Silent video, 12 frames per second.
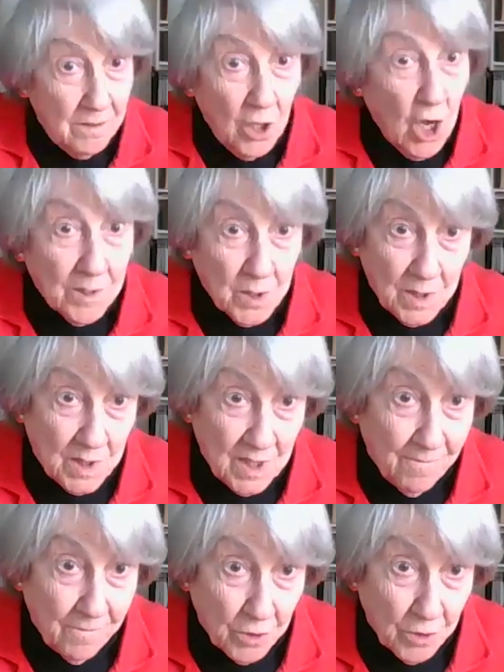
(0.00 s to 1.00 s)
lost
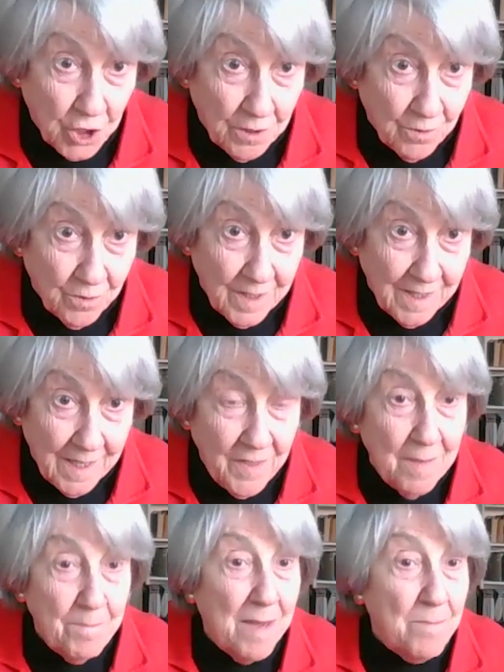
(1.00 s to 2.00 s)
several children.
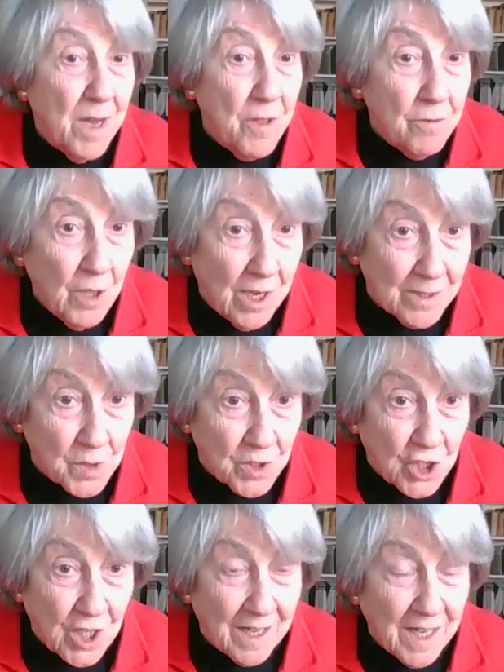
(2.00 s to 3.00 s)
And then my mother
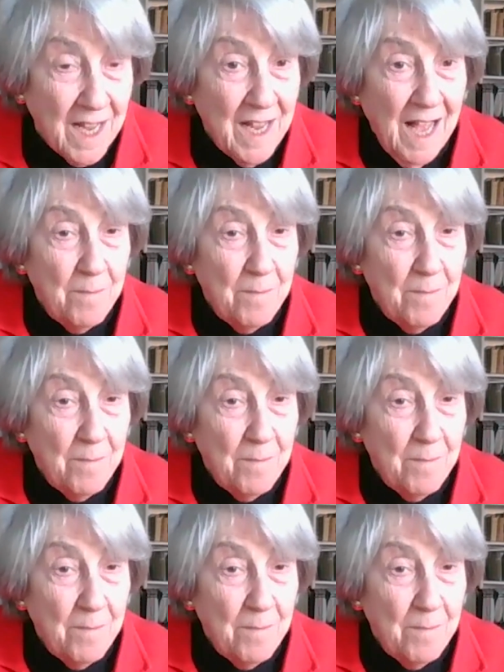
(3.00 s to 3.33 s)
lost a child.